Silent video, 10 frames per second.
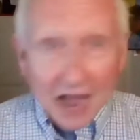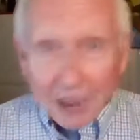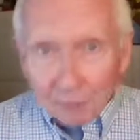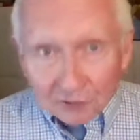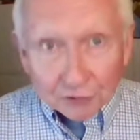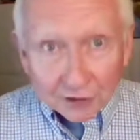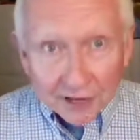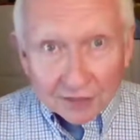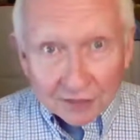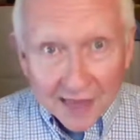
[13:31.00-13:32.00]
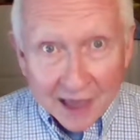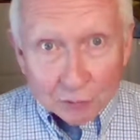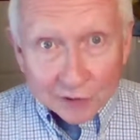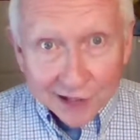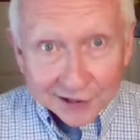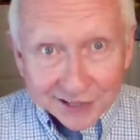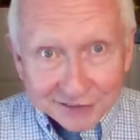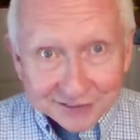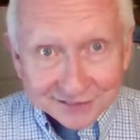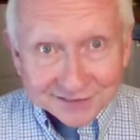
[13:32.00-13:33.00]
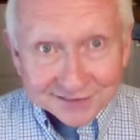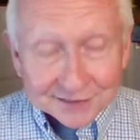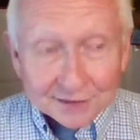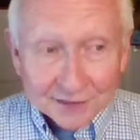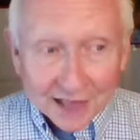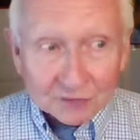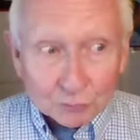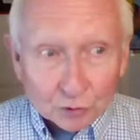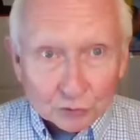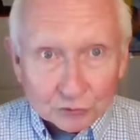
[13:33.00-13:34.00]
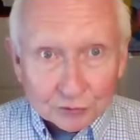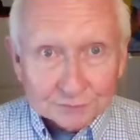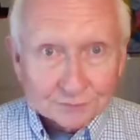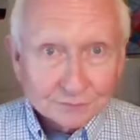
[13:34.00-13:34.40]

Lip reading: I'll be forgetting that when I leave. That's beautiful.